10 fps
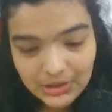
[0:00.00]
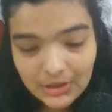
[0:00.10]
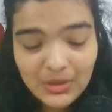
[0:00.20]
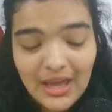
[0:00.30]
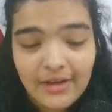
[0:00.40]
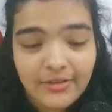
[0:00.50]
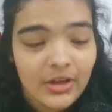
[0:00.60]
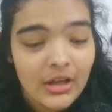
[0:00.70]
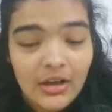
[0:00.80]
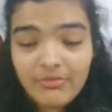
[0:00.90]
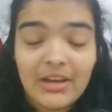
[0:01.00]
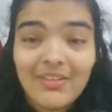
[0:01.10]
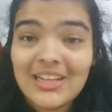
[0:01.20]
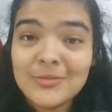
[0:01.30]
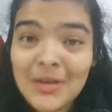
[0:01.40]
Today we have a
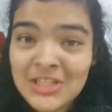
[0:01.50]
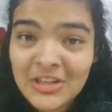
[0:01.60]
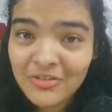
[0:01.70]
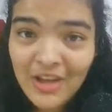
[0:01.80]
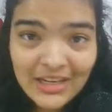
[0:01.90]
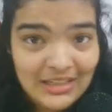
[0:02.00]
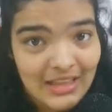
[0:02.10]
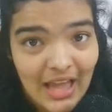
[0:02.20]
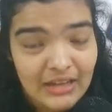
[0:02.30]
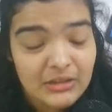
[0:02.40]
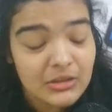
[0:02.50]
very special effect that